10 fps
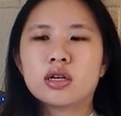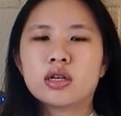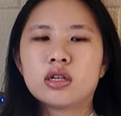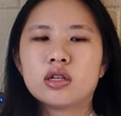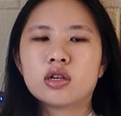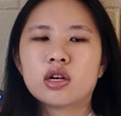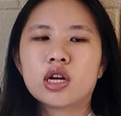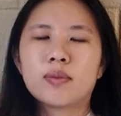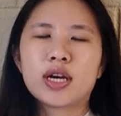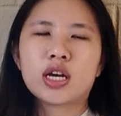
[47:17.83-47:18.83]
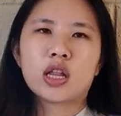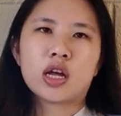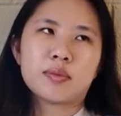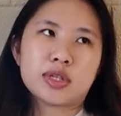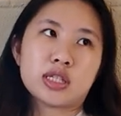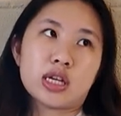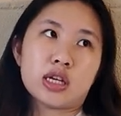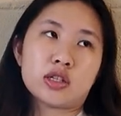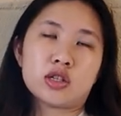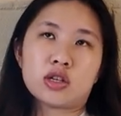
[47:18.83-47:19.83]
you're gonna make a lot of
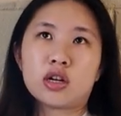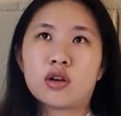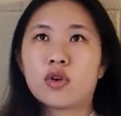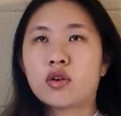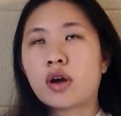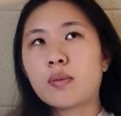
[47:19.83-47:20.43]
mistakes. You're gonna regret